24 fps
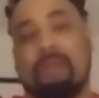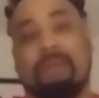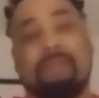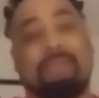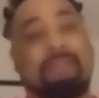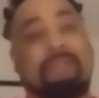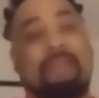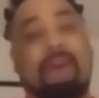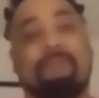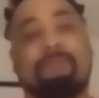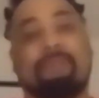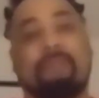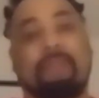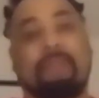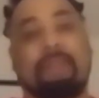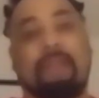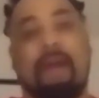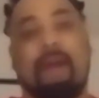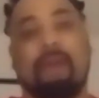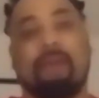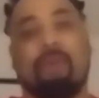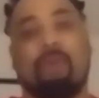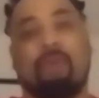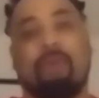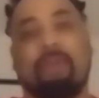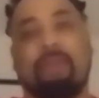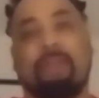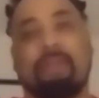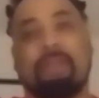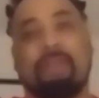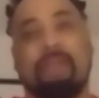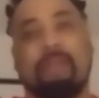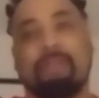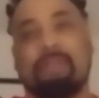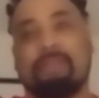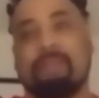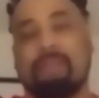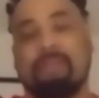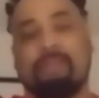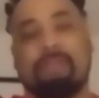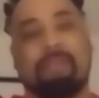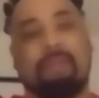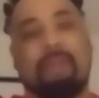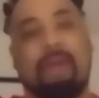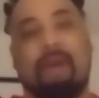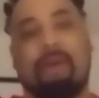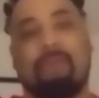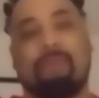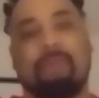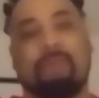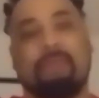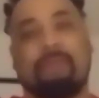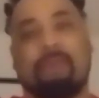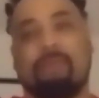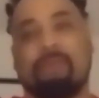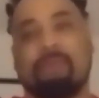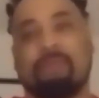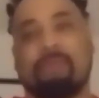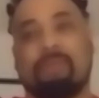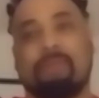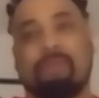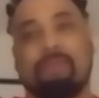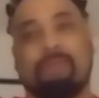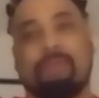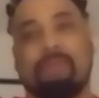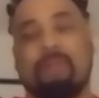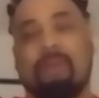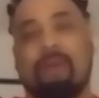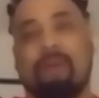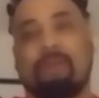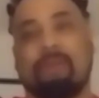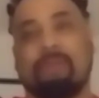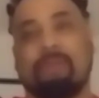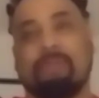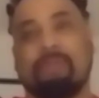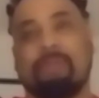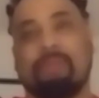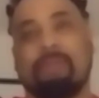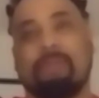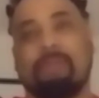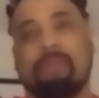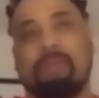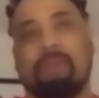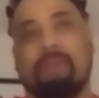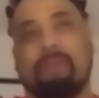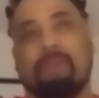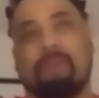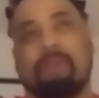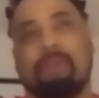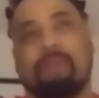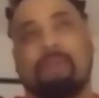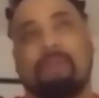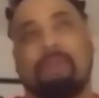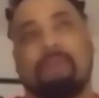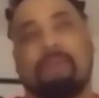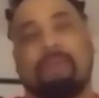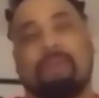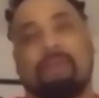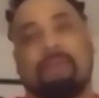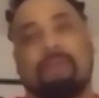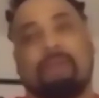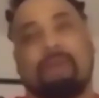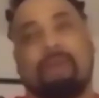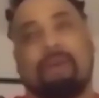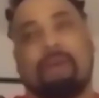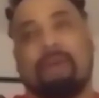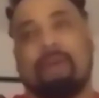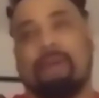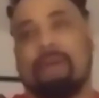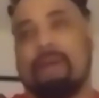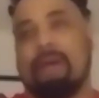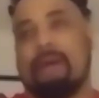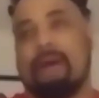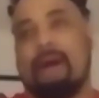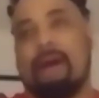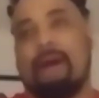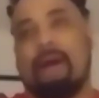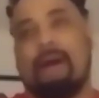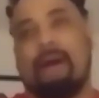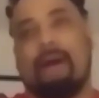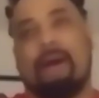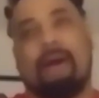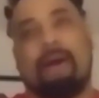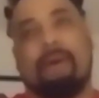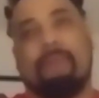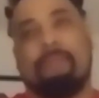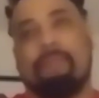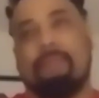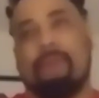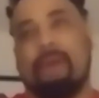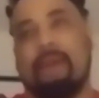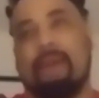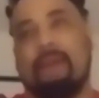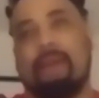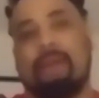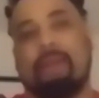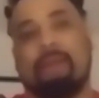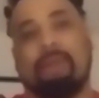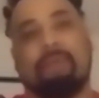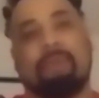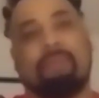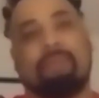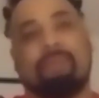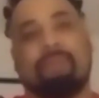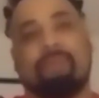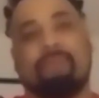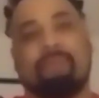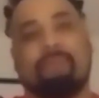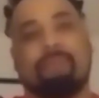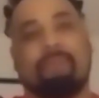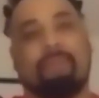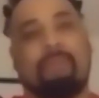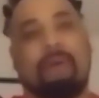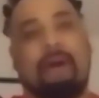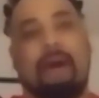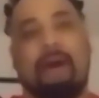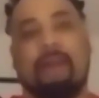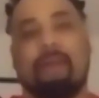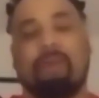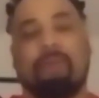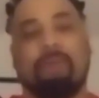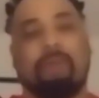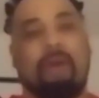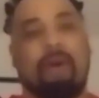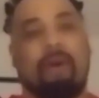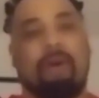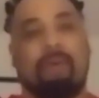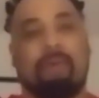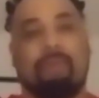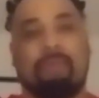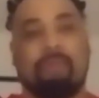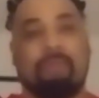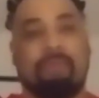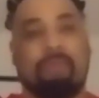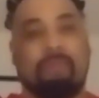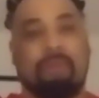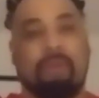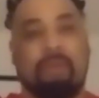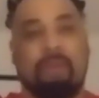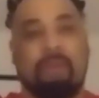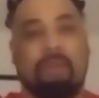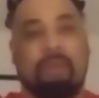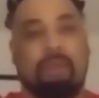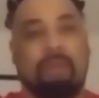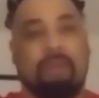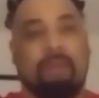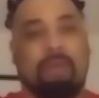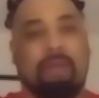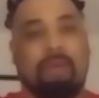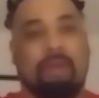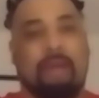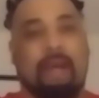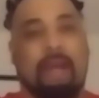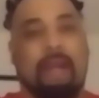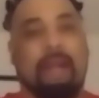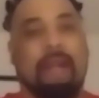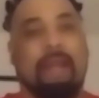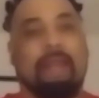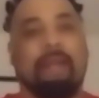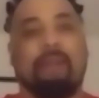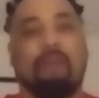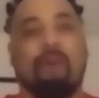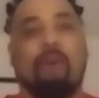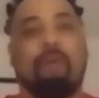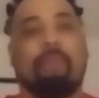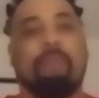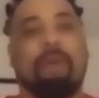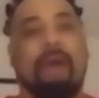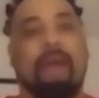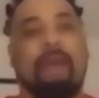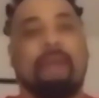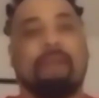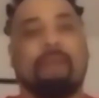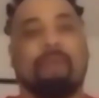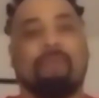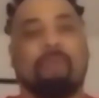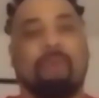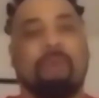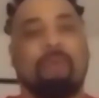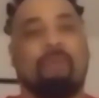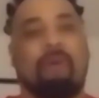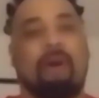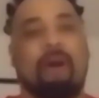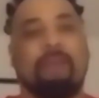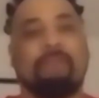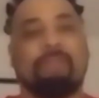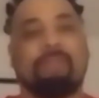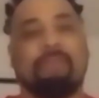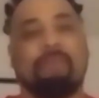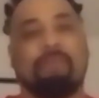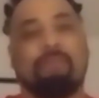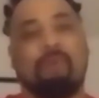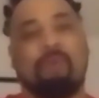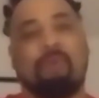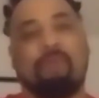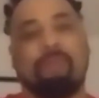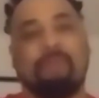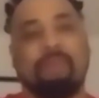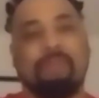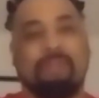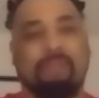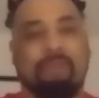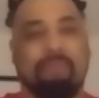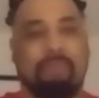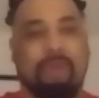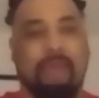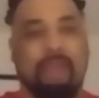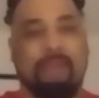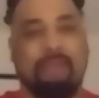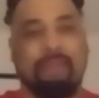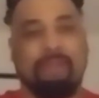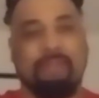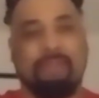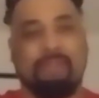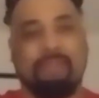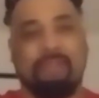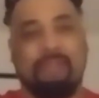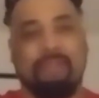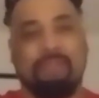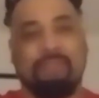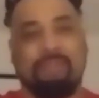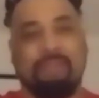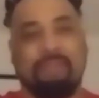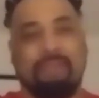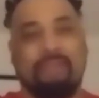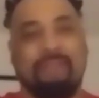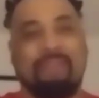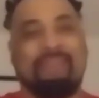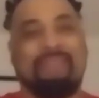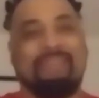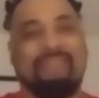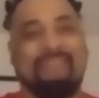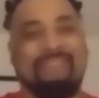It's definitely not going the distance, not with those two sluggers. Ah, man, I don't know. I got to go back and rewatch the movies and make a decision.